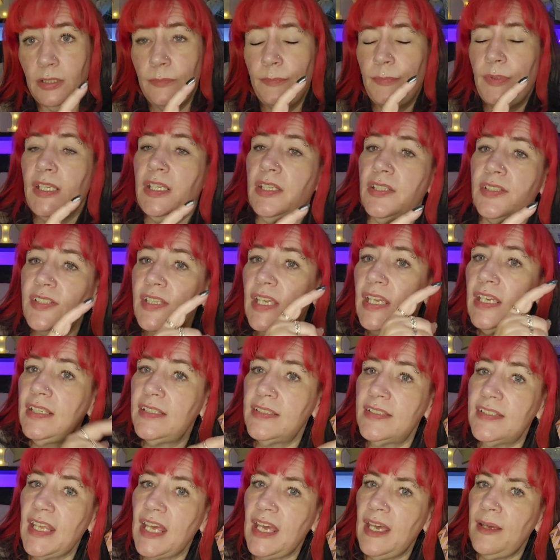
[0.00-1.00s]
because
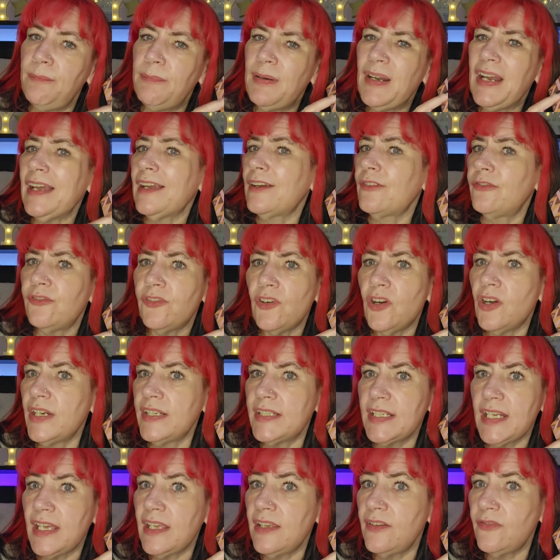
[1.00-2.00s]
it's their Black
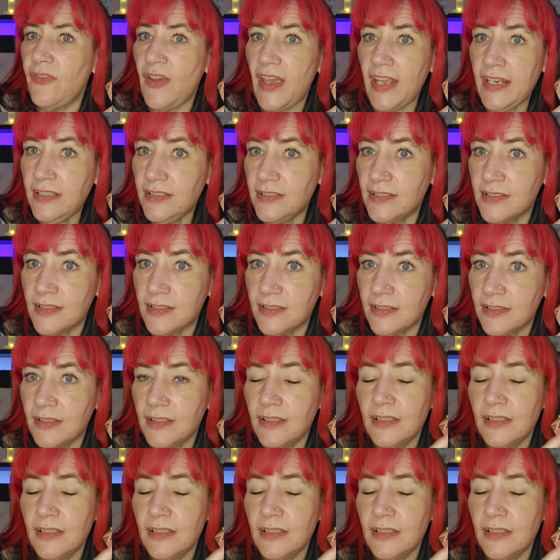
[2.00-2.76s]
Friday event.